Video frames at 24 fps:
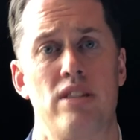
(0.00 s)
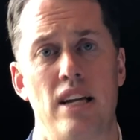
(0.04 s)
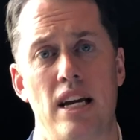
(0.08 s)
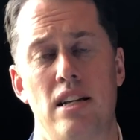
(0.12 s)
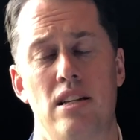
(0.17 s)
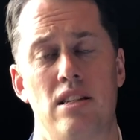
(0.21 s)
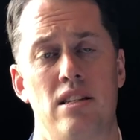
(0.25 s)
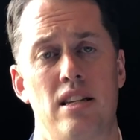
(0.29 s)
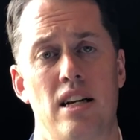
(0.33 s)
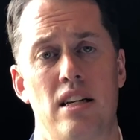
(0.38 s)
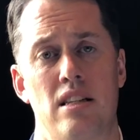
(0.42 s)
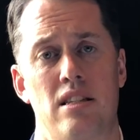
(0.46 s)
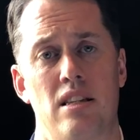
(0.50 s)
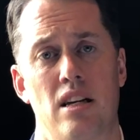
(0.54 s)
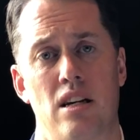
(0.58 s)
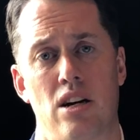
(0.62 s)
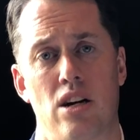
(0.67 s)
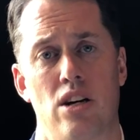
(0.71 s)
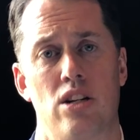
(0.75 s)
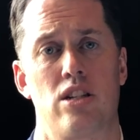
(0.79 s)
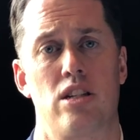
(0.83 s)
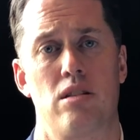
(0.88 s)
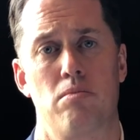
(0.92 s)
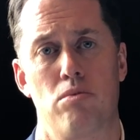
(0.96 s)
data sets that
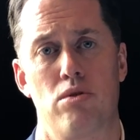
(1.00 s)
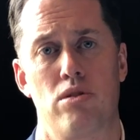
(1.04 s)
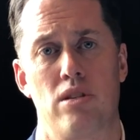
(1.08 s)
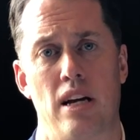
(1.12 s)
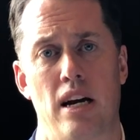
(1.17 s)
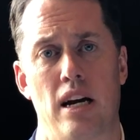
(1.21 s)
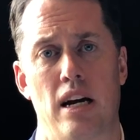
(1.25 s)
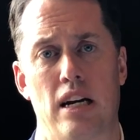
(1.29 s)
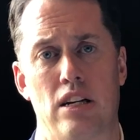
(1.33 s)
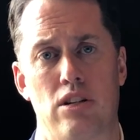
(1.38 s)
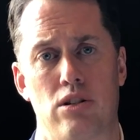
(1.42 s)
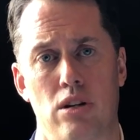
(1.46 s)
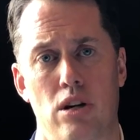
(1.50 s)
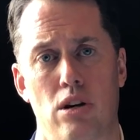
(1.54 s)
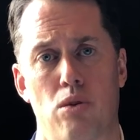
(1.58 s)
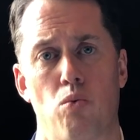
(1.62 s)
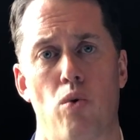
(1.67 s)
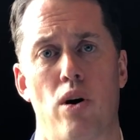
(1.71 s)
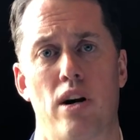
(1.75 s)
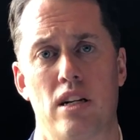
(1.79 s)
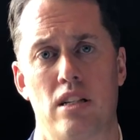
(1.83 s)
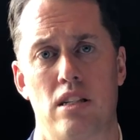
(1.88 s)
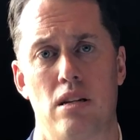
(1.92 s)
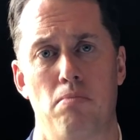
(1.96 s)
customers actually are
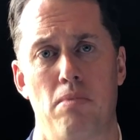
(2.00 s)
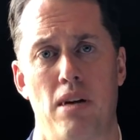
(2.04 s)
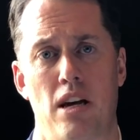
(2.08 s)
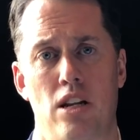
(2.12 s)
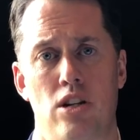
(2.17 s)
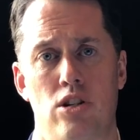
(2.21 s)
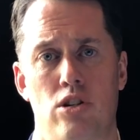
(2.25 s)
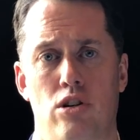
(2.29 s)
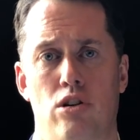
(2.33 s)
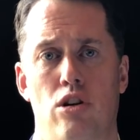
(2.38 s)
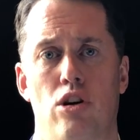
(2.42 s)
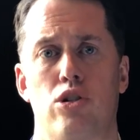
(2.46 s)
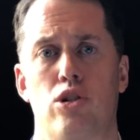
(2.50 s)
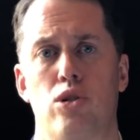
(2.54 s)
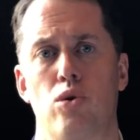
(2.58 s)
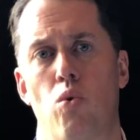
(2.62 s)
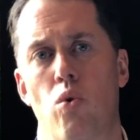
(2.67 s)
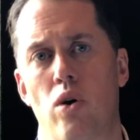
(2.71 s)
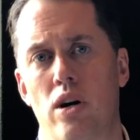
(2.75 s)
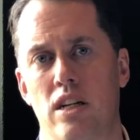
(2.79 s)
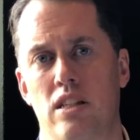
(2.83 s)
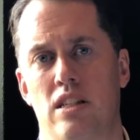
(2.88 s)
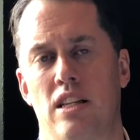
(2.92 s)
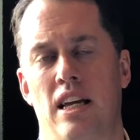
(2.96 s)
wanting to manage, they're also
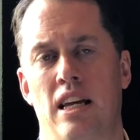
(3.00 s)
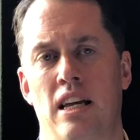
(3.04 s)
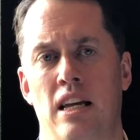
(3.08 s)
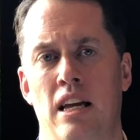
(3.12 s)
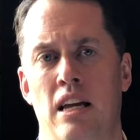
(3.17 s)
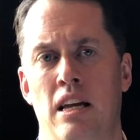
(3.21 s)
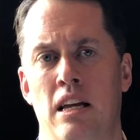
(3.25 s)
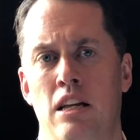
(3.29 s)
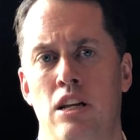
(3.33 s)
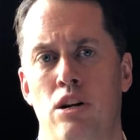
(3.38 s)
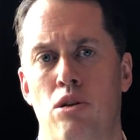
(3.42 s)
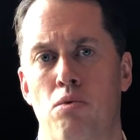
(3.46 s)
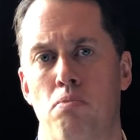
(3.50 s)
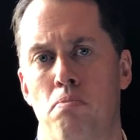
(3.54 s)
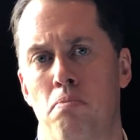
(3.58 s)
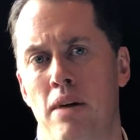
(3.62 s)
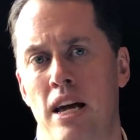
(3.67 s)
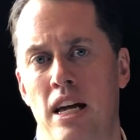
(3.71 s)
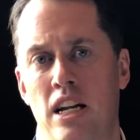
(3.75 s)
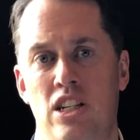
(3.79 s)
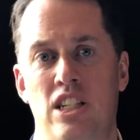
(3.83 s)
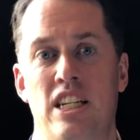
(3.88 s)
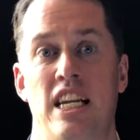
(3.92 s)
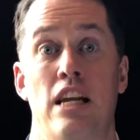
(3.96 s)
wanting to you know
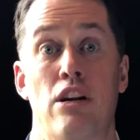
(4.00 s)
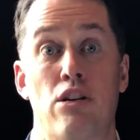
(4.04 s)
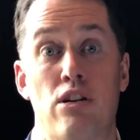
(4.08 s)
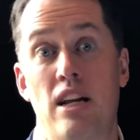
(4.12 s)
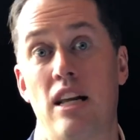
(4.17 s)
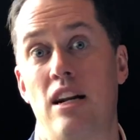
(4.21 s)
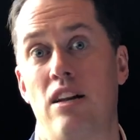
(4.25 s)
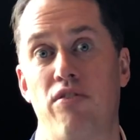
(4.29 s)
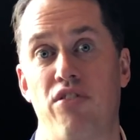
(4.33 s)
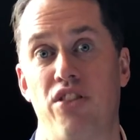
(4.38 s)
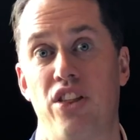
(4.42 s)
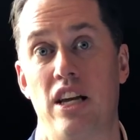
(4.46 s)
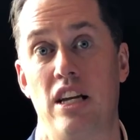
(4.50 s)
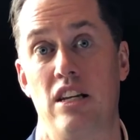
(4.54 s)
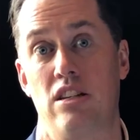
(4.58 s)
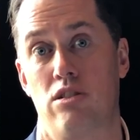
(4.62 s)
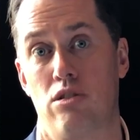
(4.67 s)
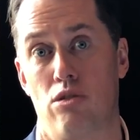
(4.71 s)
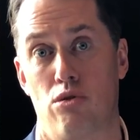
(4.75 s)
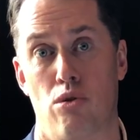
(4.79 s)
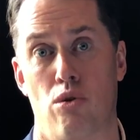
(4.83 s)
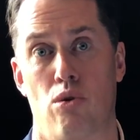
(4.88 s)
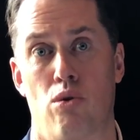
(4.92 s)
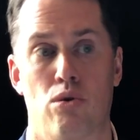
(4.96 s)
manage Internet of Things
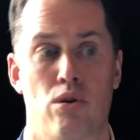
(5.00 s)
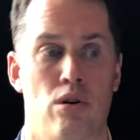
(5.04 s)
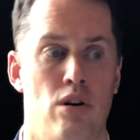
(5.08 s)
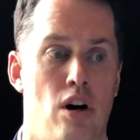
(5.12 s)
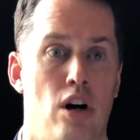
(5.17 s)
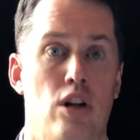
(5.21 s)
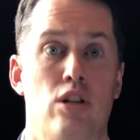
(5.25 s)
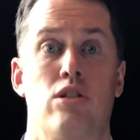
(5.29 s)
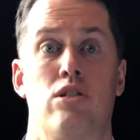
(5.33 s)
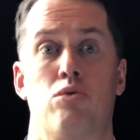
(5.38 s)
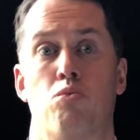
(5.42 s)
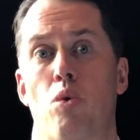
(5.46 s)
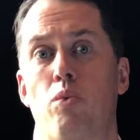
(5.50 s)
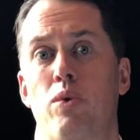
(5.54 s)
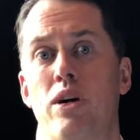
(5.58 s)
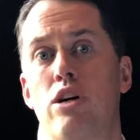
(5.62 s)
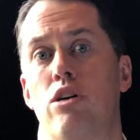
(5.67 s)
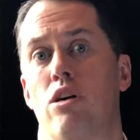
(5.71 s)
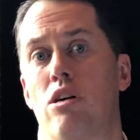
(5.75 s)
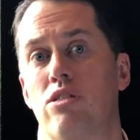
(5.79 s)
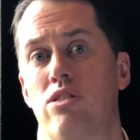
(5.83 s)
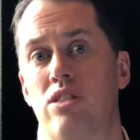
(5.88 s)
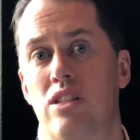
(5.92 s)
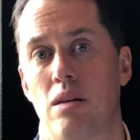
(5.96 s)
or, or what we
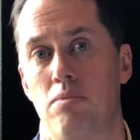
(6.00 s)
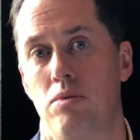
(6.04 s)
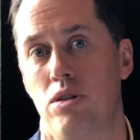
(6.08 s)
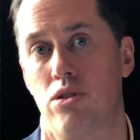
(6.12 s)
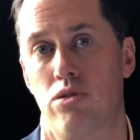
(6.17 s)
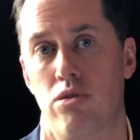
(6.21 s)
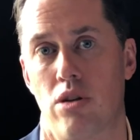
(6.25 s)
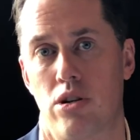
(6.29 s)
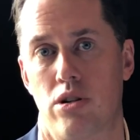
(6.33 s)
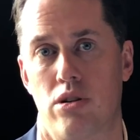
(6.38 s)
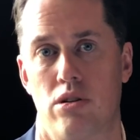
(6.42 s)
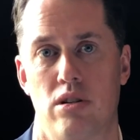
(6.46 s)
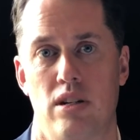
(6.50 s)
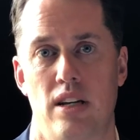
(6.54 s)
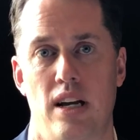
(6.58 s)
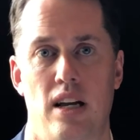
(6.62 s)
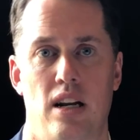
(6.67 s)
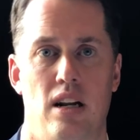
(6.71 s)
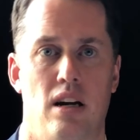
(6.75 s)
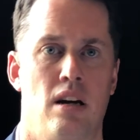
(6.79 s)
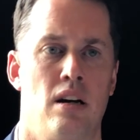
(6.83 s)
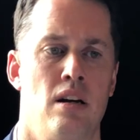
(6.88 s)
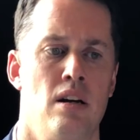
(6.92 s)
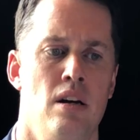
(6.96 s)
call semi-structured
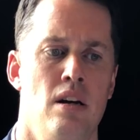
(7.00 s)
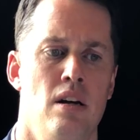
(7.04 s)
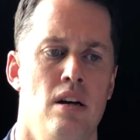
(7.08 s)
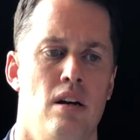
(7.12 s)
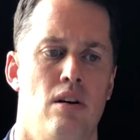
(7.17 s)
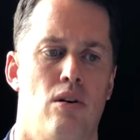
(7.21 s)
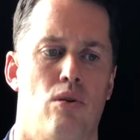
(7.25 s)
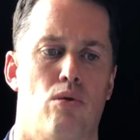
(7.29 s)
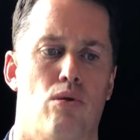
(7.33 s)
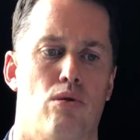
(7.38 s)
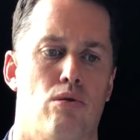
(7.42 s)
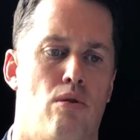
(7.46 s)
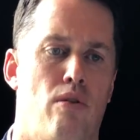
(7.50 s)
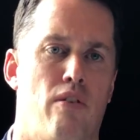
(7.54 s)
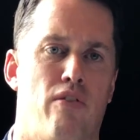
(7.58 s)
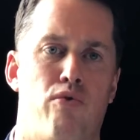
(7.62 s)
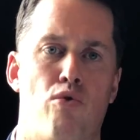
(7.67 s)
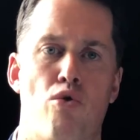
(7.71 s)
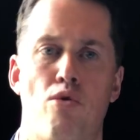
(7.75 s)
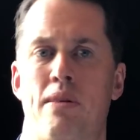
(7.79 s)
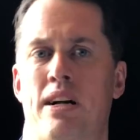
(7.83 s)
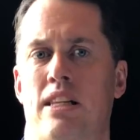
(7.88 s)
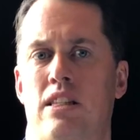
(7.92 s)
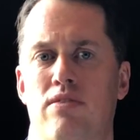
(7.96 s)
data yeah. or, or
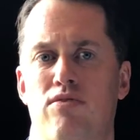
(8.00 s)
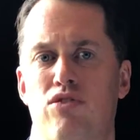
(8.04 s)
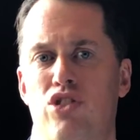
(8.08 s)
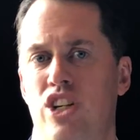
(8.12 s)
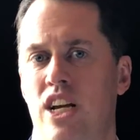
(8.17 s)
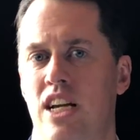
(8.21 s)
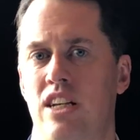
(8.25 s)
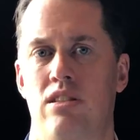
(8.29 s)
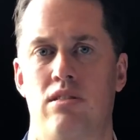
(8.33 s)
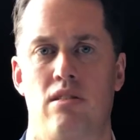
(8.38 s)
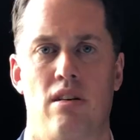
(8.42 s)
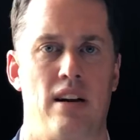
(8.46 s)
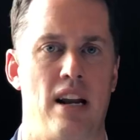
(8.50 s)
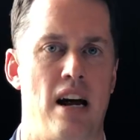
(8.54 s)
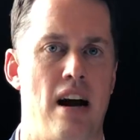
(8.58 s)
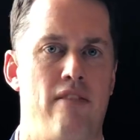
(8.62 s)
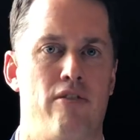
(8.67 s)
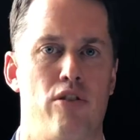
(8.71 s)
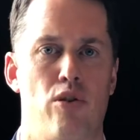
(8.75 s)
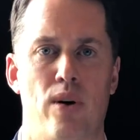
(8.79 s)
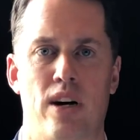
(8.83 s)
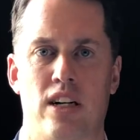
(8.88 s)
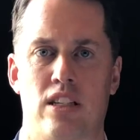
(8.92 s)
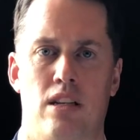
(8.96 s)
formats of JSON,
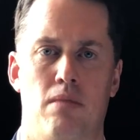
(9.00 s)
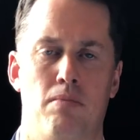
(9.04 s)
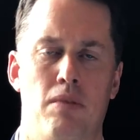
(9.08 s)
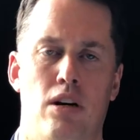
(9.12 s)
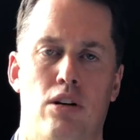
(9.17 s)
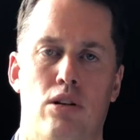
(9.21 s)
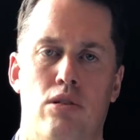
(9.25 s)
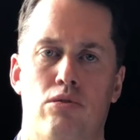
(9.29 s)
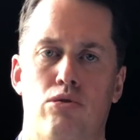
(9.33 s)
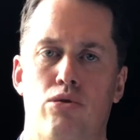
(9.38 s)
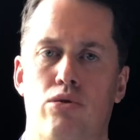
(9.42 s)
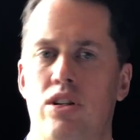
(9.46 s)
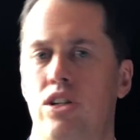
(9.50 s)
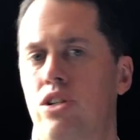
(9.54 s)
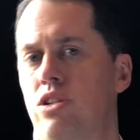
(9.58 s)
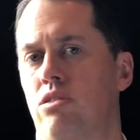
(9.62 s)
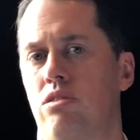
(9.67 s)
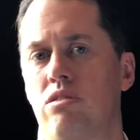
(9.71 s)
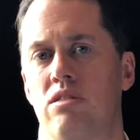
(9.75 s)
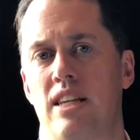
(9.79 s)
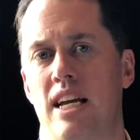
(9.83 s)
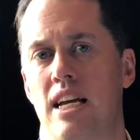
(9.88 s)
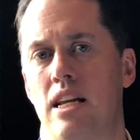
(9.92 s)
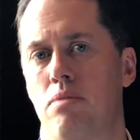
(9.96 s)
Avro, XML.
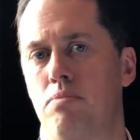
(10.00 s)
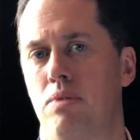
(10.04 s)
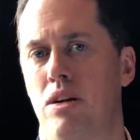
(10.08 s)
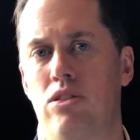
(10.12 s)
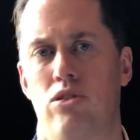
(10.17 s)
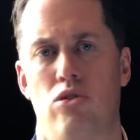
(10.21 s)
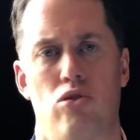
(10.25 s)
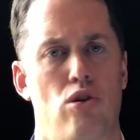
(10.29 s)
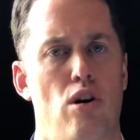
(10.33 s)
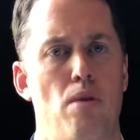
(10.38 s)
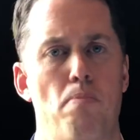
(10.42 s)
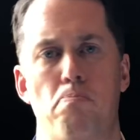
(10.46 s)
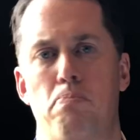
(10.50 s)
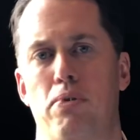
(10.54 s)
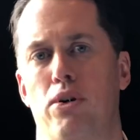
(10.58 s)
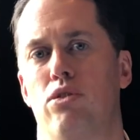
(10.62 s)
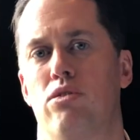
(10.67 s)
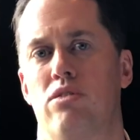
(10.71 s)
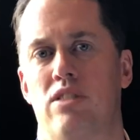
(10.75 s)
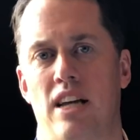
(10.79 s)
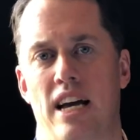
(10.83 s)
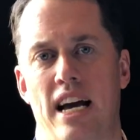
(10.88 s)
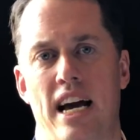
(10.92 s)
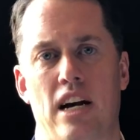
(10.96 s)
Traditional databases aren't
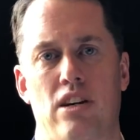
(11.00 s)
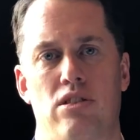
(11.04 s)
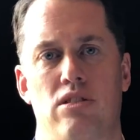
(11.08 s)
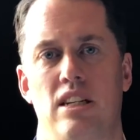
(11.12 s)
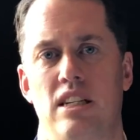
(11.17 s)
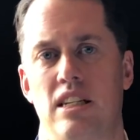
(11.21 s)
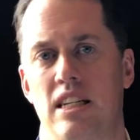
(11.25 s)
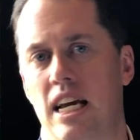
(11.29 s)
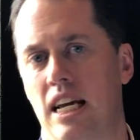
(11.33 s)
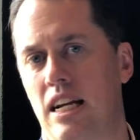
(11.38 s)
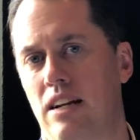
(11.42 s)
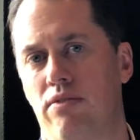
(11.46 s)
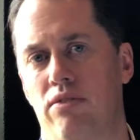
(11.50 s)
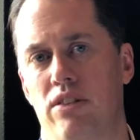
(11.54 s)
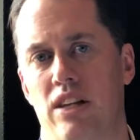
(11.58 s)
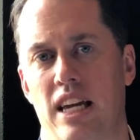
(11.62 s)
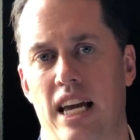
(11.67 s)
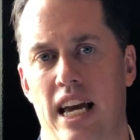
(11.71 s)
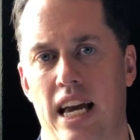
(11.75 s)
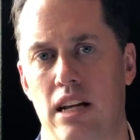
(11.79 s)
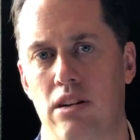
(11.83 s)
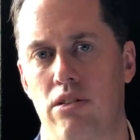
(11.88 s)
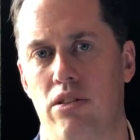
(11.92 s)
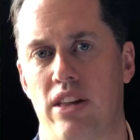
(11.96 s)
built to actually natively
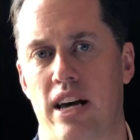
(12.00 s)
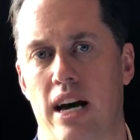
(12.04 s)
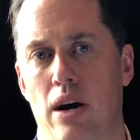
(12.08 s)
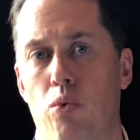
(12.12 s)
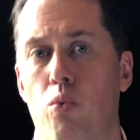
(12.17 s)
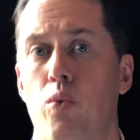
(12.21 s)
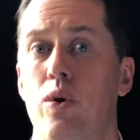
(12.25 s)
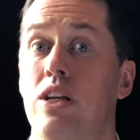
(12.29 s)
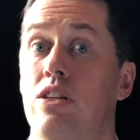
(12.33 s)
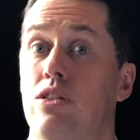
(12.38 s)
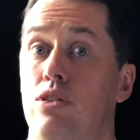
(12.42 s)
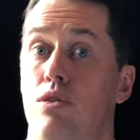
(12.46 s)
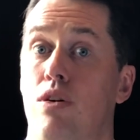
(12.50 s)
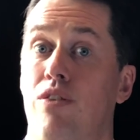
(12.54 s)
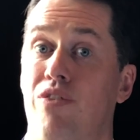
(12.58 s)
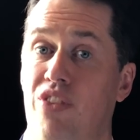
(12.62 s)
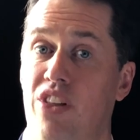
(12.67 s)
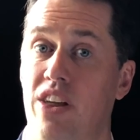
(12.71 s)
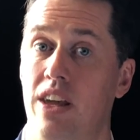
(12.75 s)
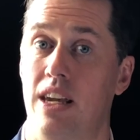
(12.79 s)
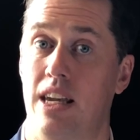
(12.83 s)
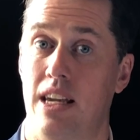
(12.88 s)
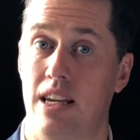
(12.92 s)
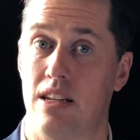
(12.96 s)
handle that. We
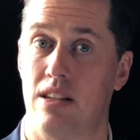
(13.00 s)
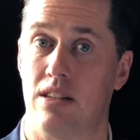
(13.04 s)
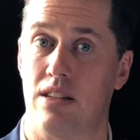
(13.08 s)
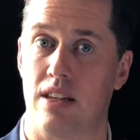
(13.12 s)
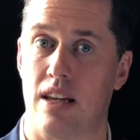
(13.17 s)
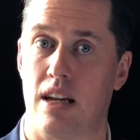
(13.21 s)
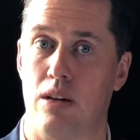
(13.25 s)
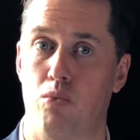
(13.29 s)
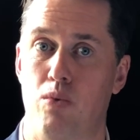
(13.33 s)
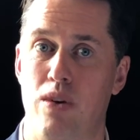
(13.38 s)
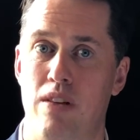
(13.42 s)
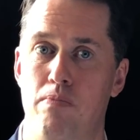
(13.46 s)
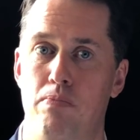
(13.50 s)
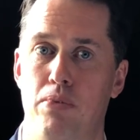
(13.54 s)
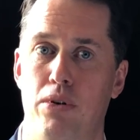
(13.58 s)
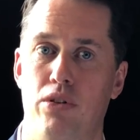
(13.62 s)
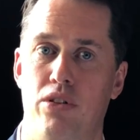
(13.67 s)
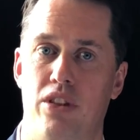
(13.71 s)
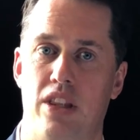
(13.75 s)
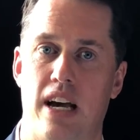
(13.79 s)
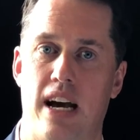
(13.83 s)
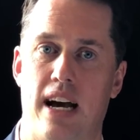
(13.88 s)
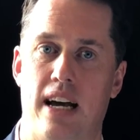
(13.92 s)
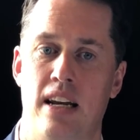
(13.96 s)
Snowflake is, and we
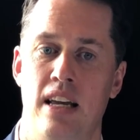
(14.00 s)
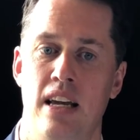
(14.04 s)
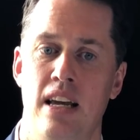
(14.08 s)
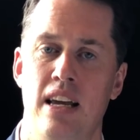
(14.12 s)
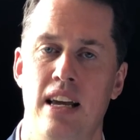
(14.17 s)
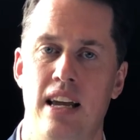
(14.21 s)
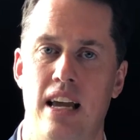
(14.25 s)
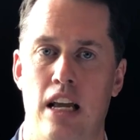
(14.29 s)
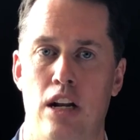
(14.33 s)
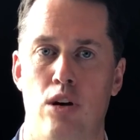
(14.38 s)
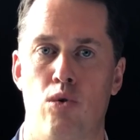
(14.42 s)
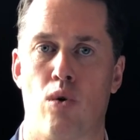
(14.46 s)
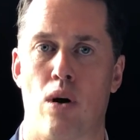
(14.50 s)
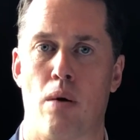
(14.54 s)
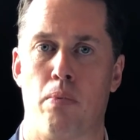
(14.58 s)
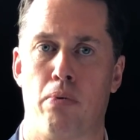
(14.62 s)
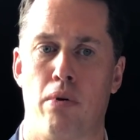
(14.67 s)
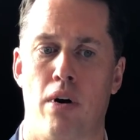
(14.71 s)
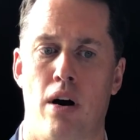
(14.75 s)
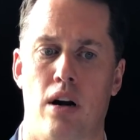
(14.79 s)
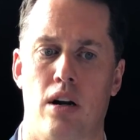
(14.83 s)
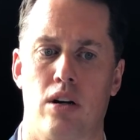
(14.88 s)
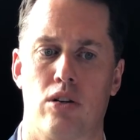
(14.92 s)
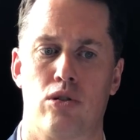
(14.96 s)
built that into our
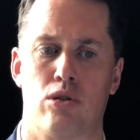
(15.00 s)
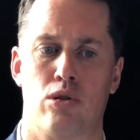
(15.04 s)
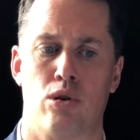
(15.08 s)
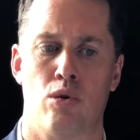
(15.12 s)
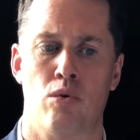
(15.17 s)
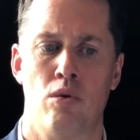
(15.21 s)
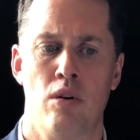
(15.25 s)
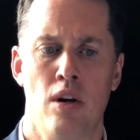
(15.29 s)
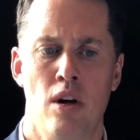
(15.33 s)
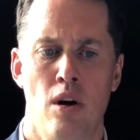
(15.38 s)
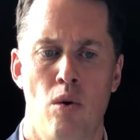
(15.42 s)
product. So